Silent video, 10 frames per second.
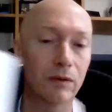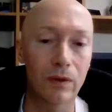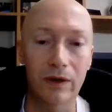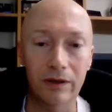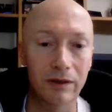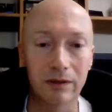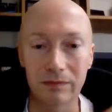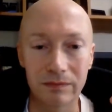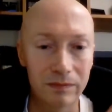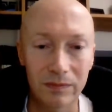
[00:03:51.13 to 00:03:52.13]
quite good at
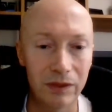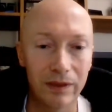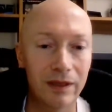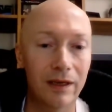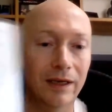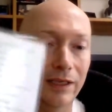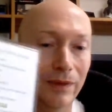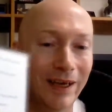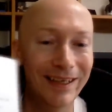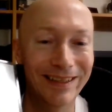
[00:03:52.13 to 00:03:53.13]
doing that
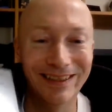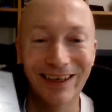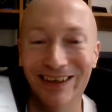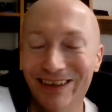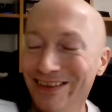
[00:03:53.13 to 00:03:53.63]
anyway. So,